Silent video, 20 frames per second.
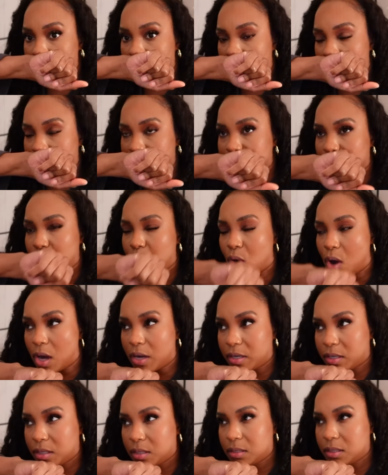I had some
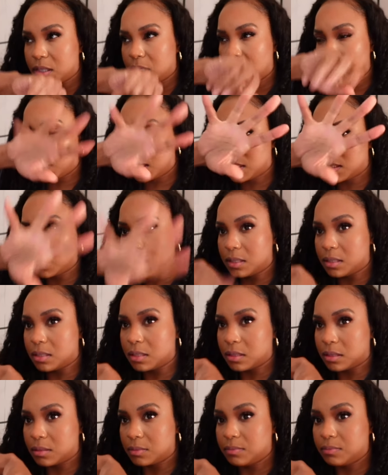water that I had
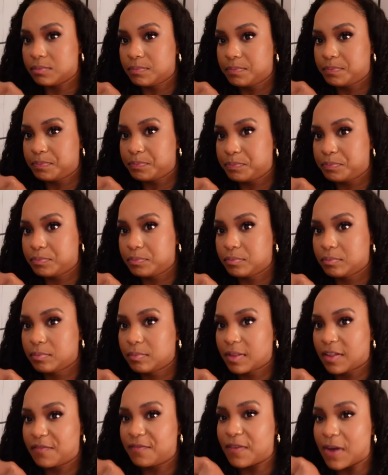the
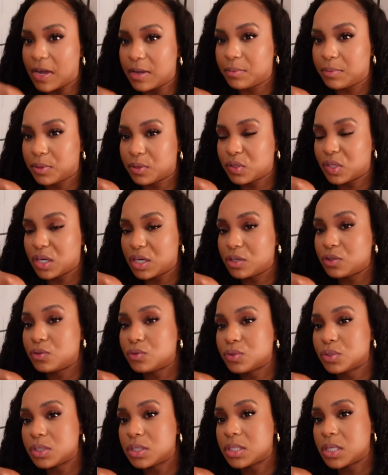fiber that I
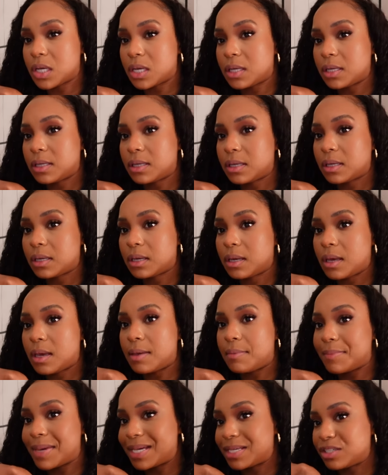usually take.
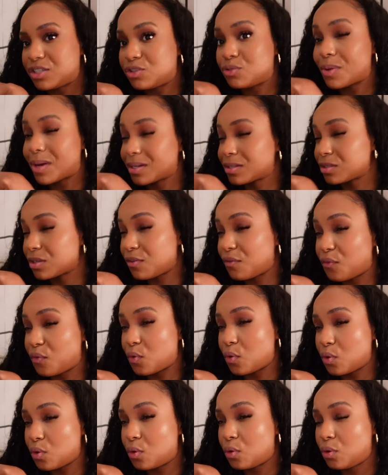It makes you actually
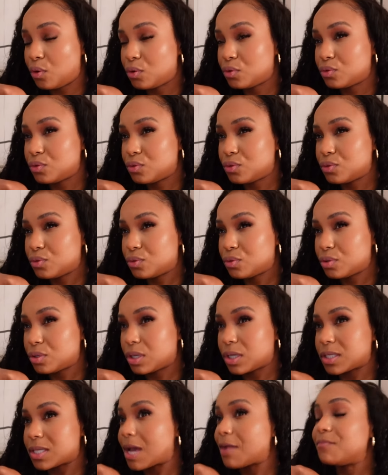full
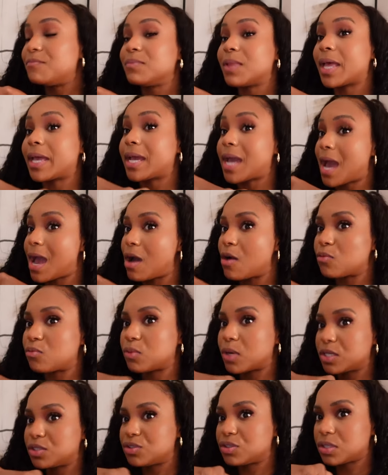because I'm like
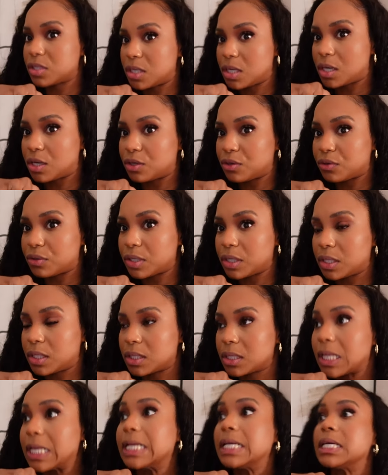outrageously hungry.
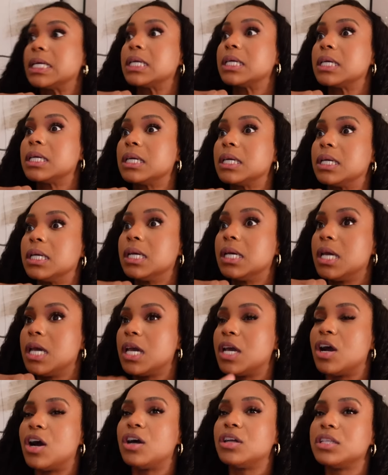Like,
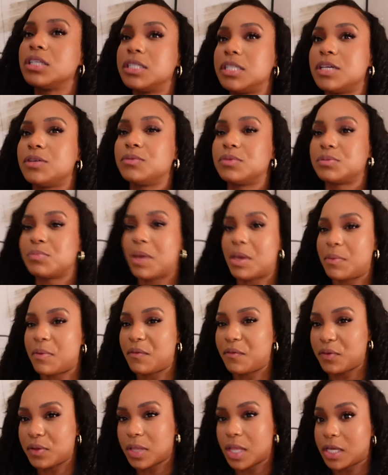and all it did was make me
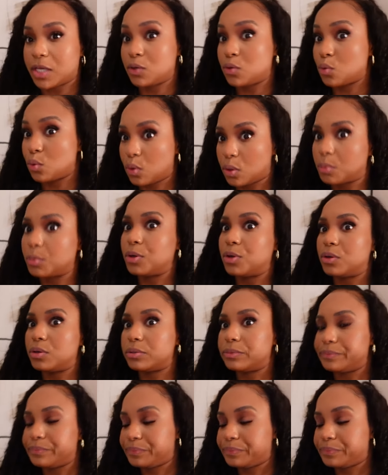feel like normal.